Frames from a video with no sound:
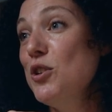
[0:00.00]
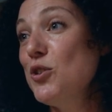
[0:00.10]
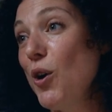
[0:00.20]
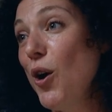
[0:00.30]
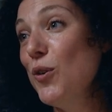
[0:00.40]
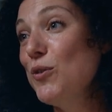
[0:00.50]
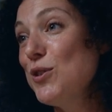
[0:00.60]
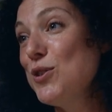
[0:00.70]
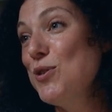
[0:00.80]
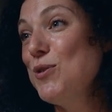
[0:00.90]
drove
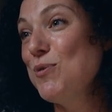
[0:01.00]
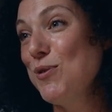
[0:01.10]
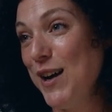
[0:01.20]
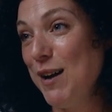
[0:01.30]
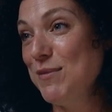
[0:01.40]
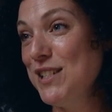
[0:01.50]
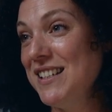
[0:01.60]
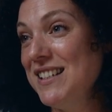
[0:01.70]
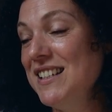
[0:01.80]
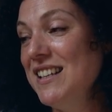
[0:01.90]
to
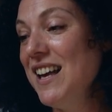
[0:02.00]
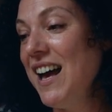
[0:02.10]
Wolverhampton,